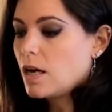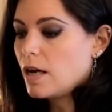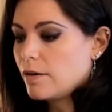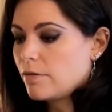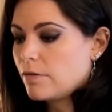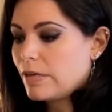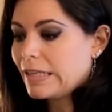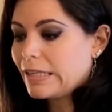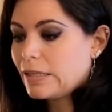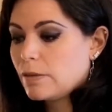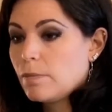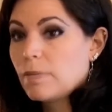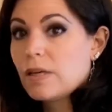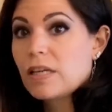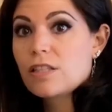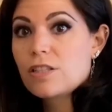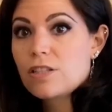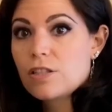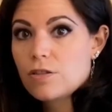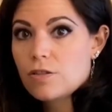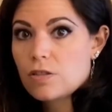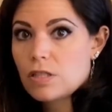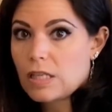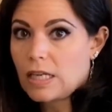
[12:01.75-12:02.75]
I
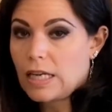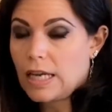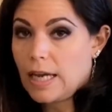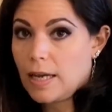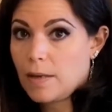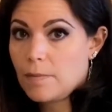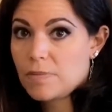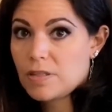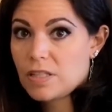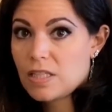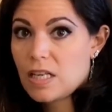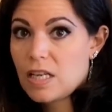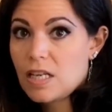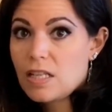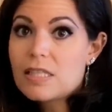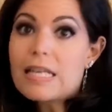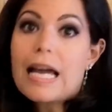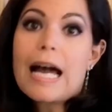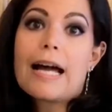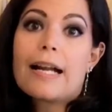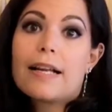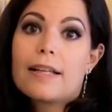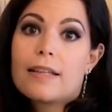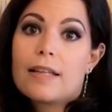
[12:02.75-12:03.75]
recommend using hemp
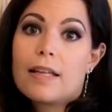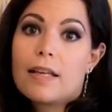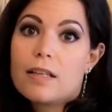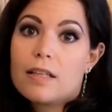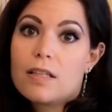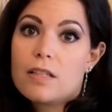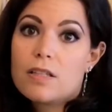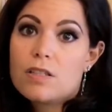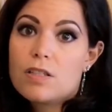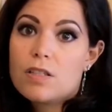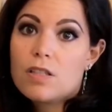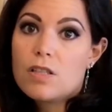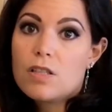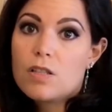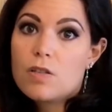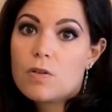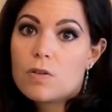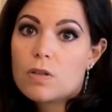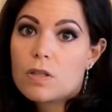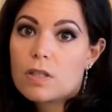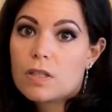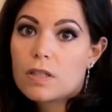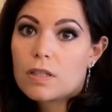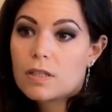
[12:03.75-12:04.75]
seeds, adding that into
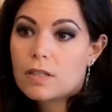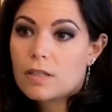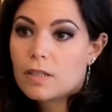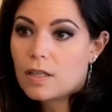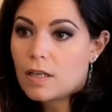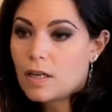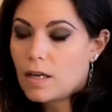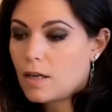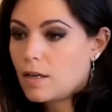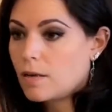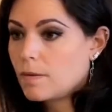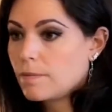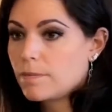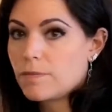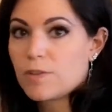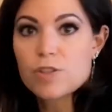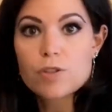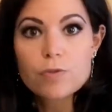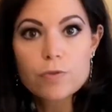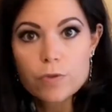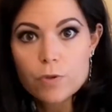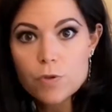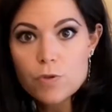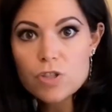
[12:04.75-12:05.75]
your
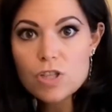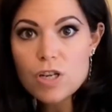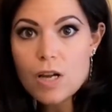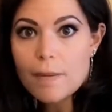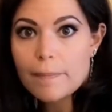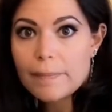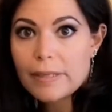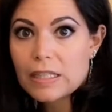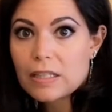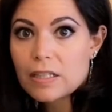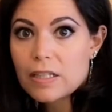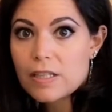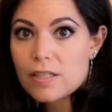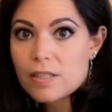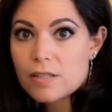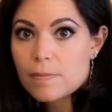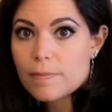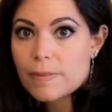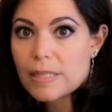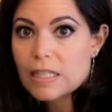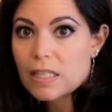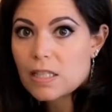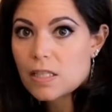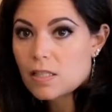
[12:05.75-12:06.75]
food shopping
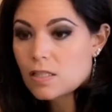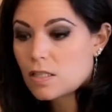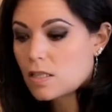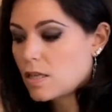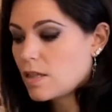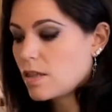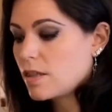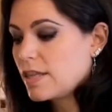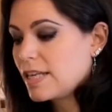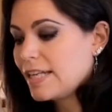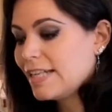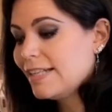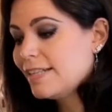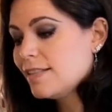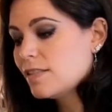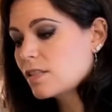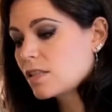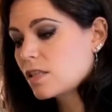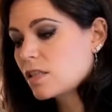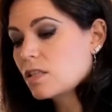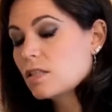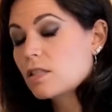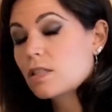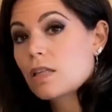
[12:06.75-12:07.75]
list, because
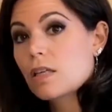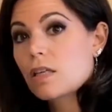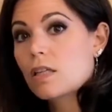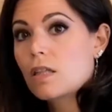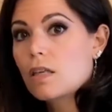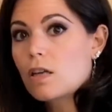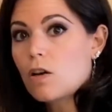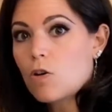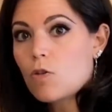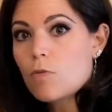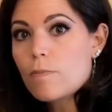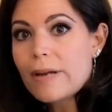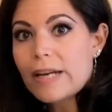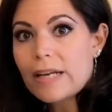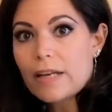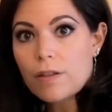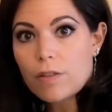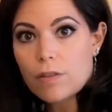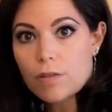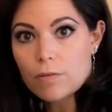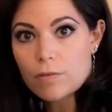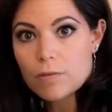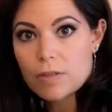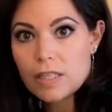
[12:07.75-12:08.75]
these contain the
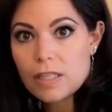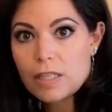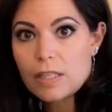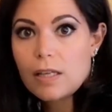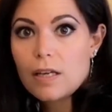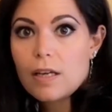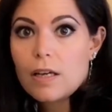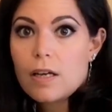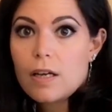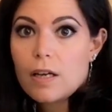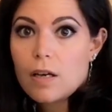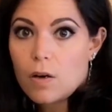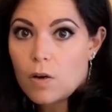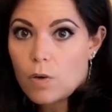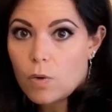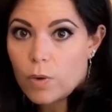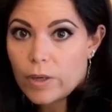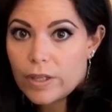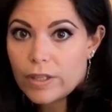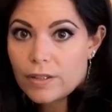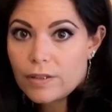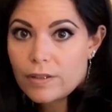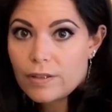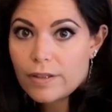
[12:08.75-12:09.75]
omega-3
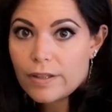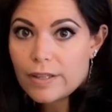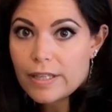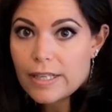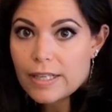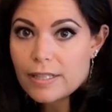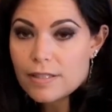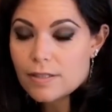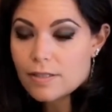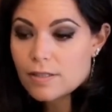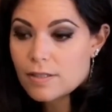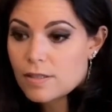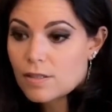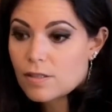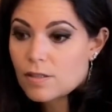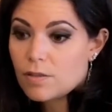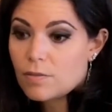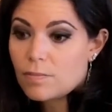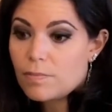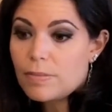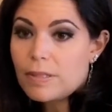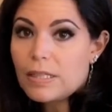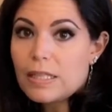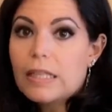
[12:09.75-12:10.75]
oil that
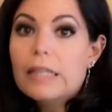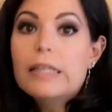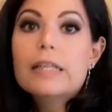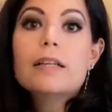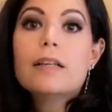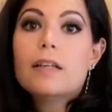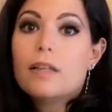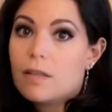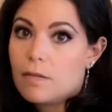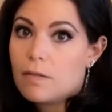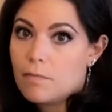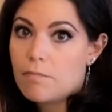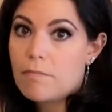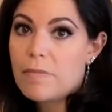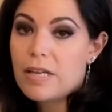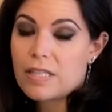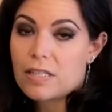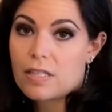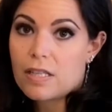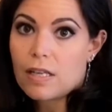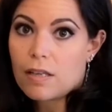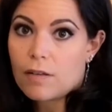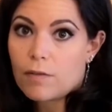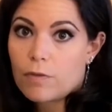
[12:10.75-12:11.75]
could be
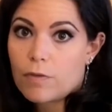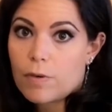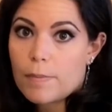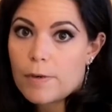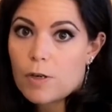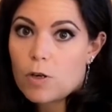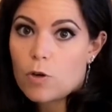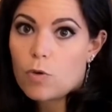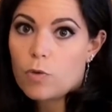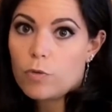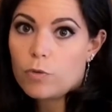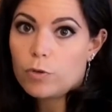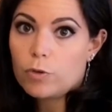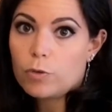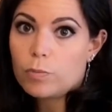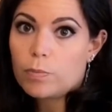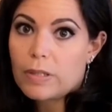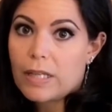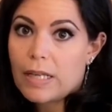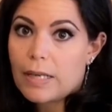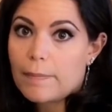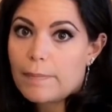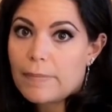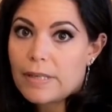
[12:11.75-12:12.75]
missing from a whole
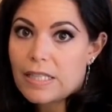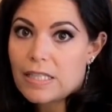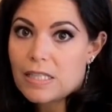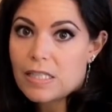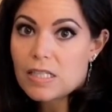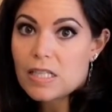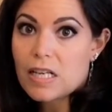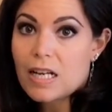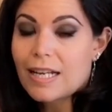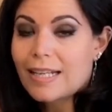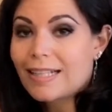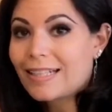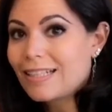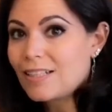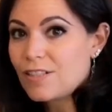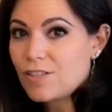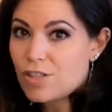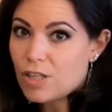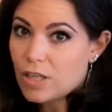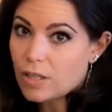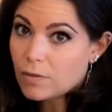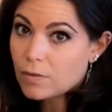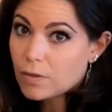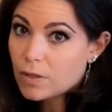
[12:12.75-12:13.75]
food plant-based diet
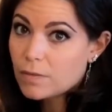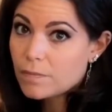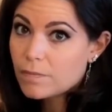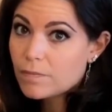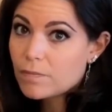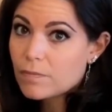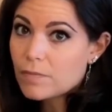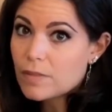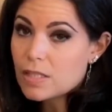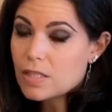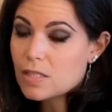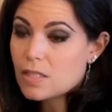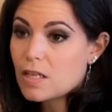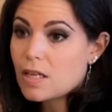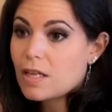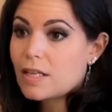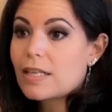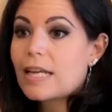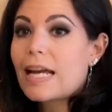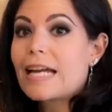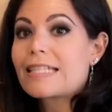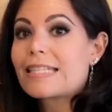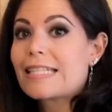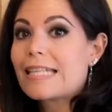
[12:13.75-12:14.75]
in general. It's
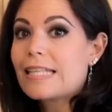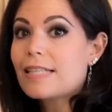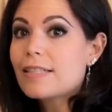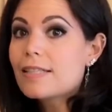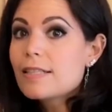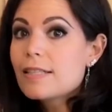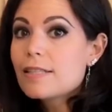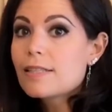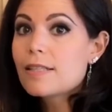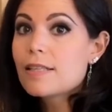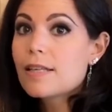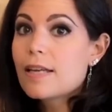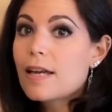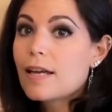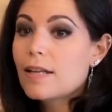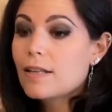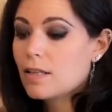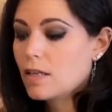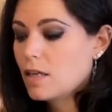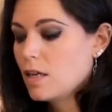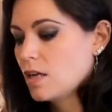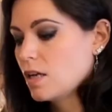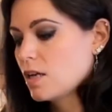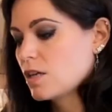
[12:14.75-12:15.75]
not as easy to
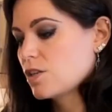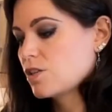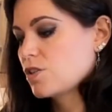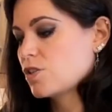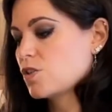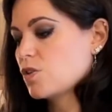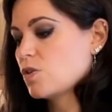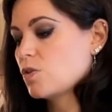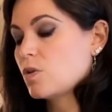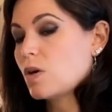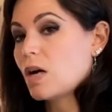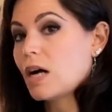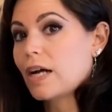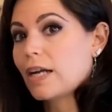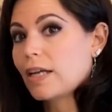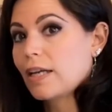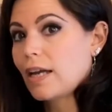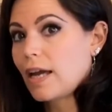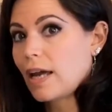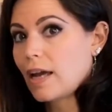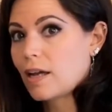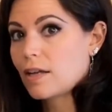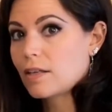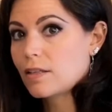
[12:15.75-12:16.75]
get. So
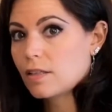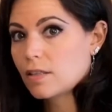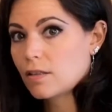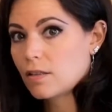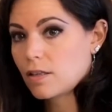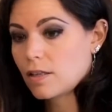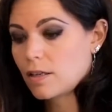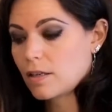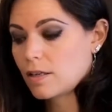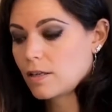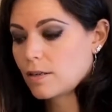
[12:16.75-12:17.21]
I add